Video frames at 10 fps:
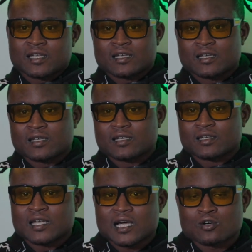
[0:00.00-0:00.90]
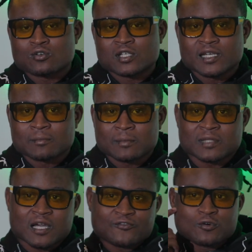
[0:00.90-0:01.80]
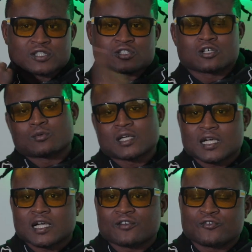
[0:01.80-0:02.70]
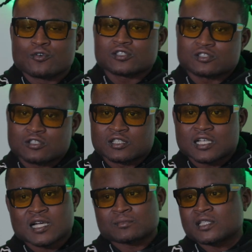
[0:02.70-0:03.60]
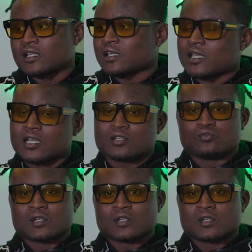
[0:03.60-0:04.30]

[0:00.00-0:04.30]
And then not only am I not focused on what I got focused on, now I'm taking care of you.